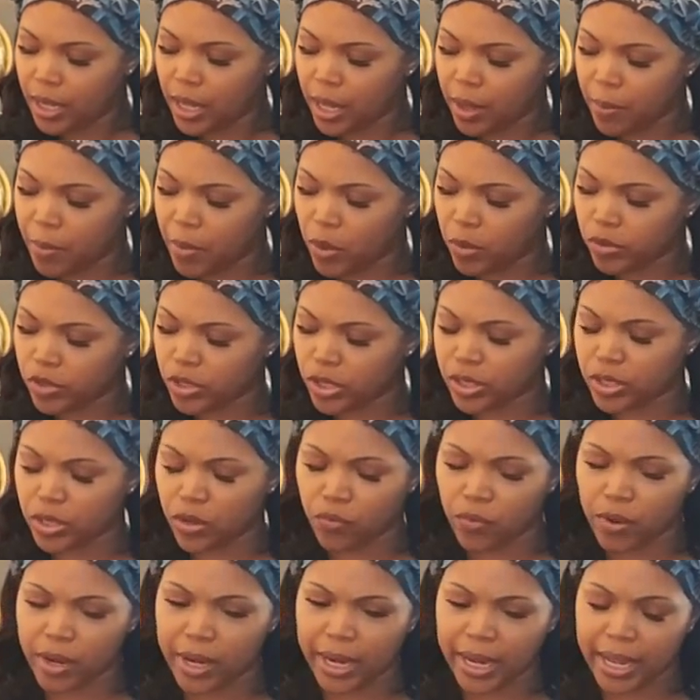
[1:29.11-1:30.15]
Emotions are
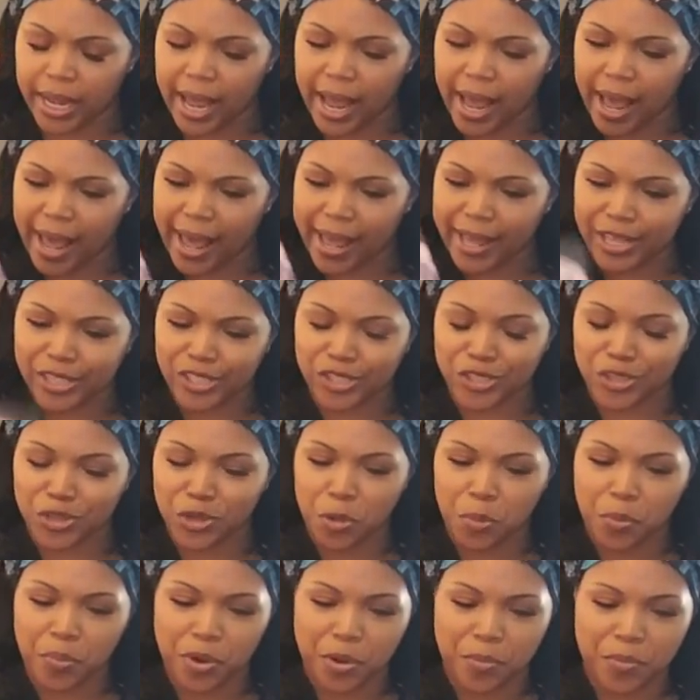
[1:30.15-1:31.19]
running high.
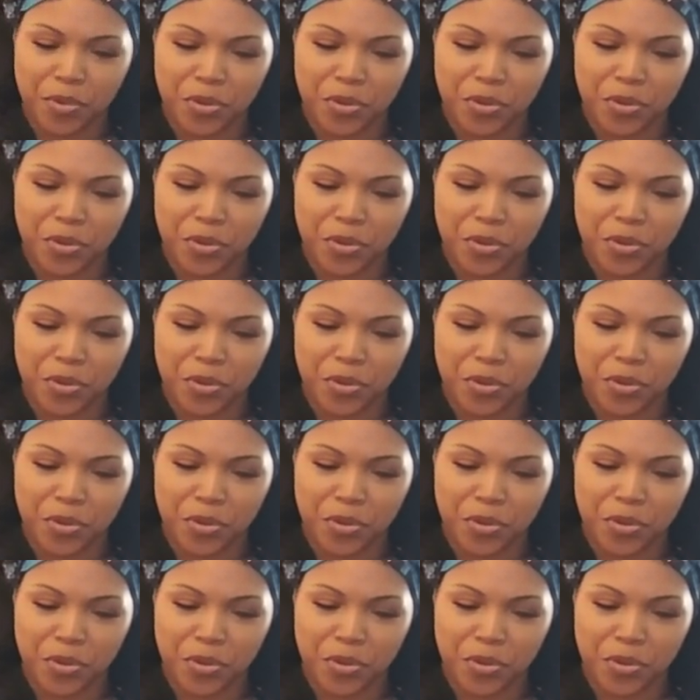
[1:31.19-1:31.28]
Super